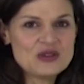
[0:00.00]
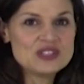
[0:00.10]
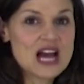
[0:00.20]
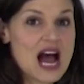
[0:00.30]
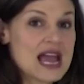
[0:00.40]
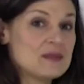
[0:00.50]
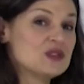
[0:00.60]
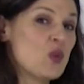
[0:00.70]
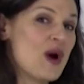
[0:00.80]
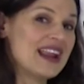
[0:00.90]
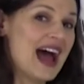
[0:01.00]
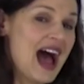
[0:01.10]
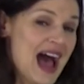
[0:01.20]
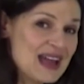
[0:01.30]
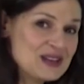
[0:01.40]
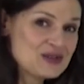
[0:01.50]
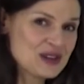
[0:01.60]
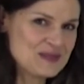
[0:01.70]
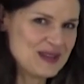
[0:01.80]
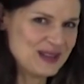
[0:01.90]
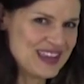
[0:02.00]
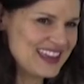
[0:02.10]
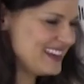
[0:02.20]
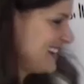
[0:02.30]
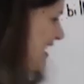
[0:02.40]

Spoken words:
times 100 million,